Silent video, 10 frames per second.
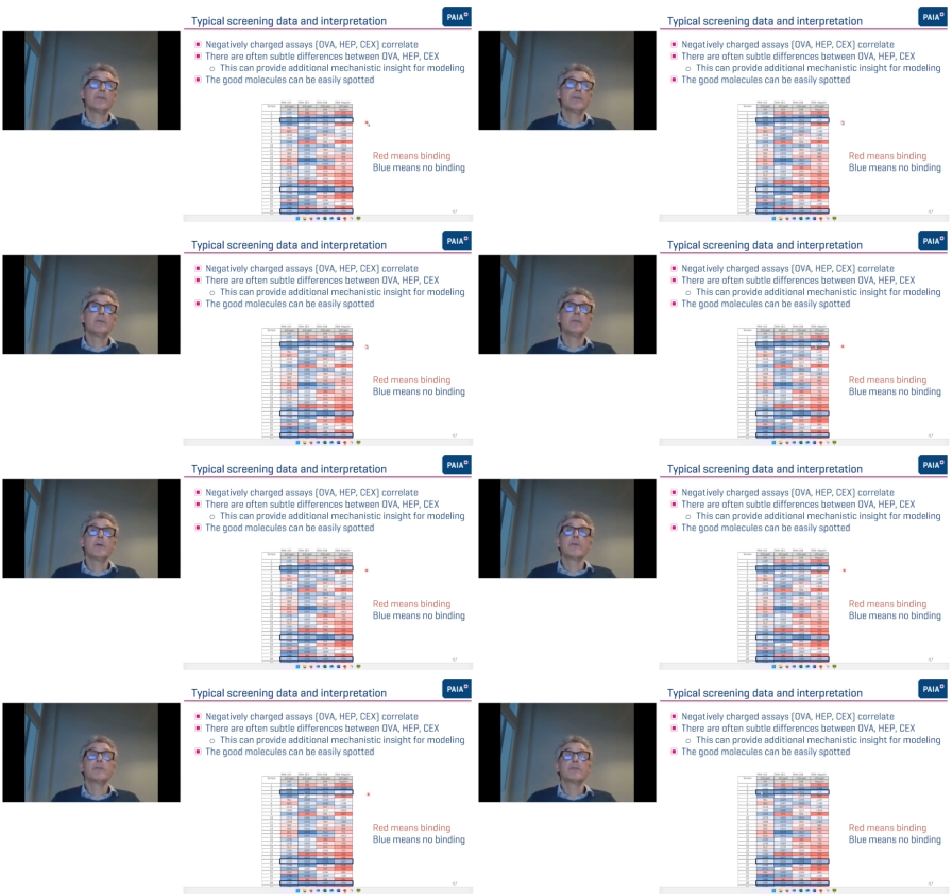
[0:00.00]
who
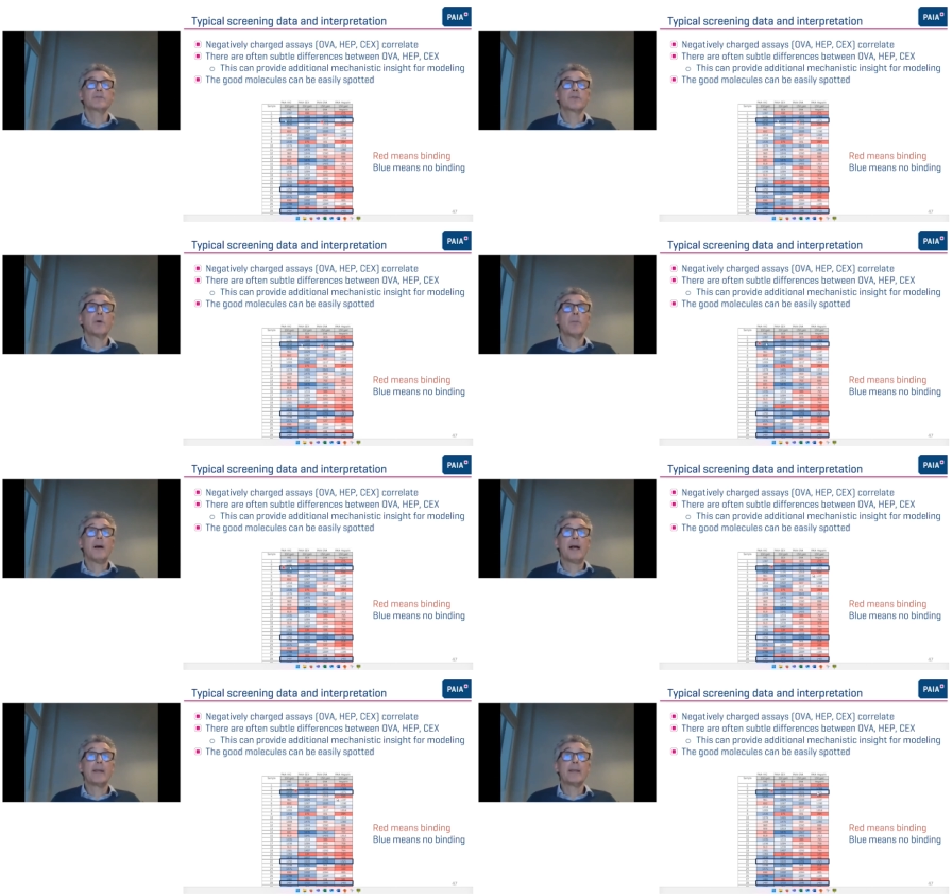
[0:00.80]
don't show
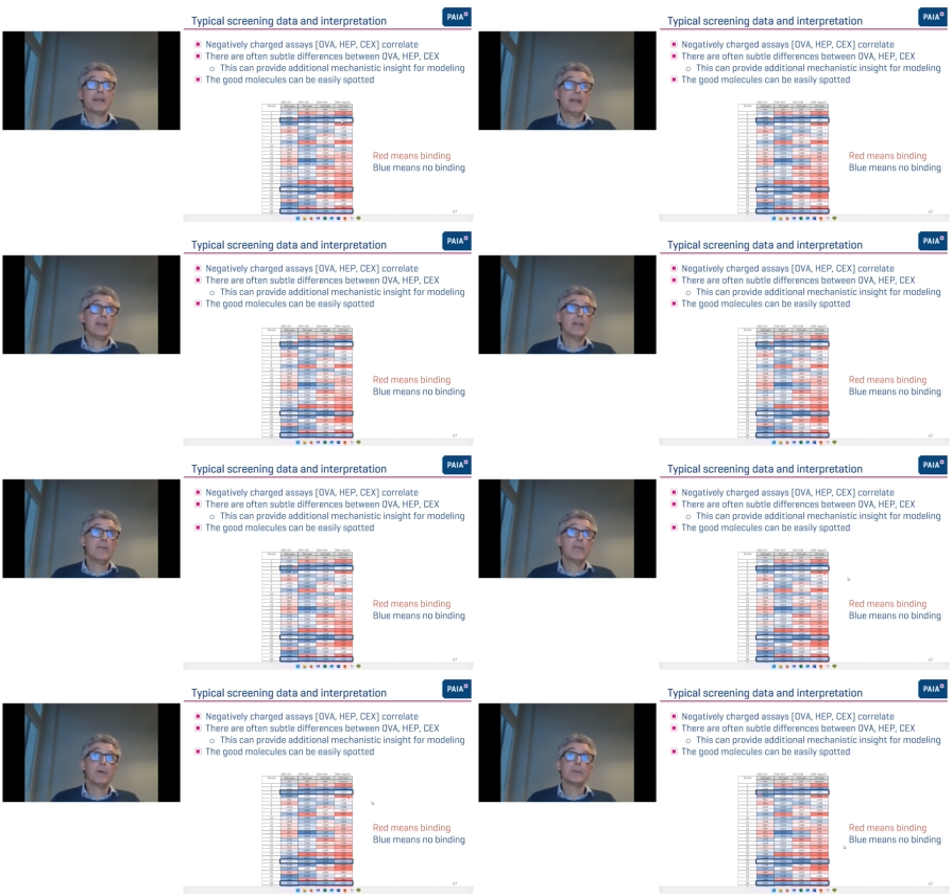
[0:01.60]
binding in any of
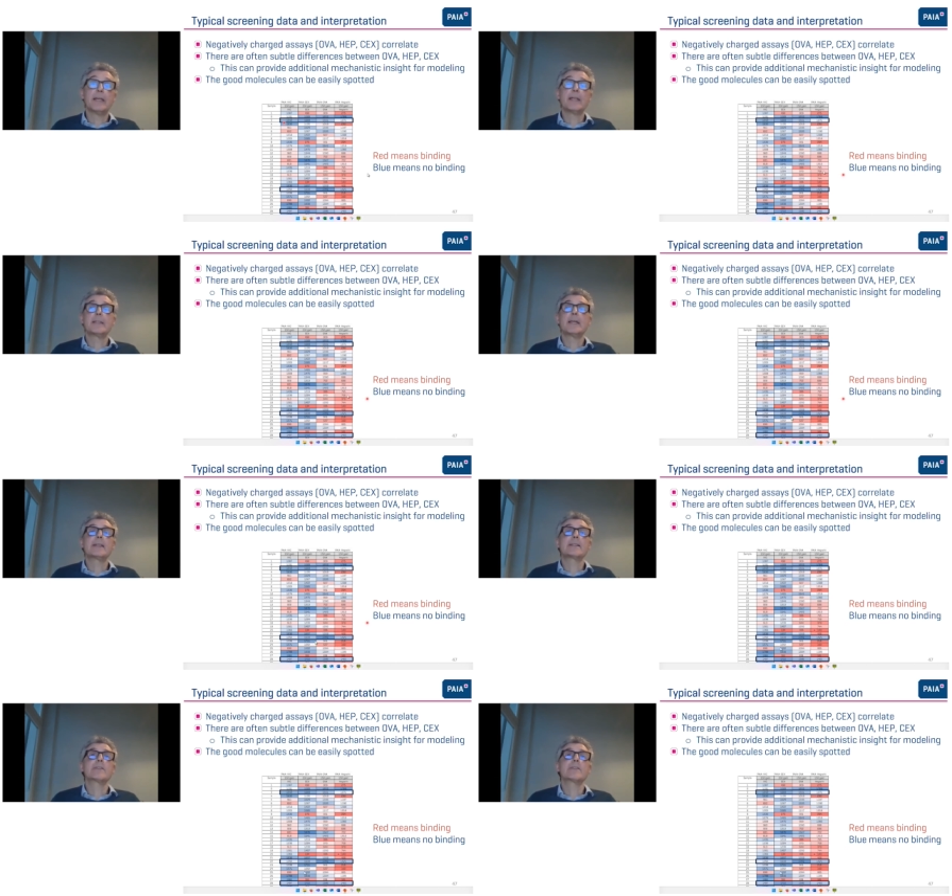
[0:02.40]
those assays.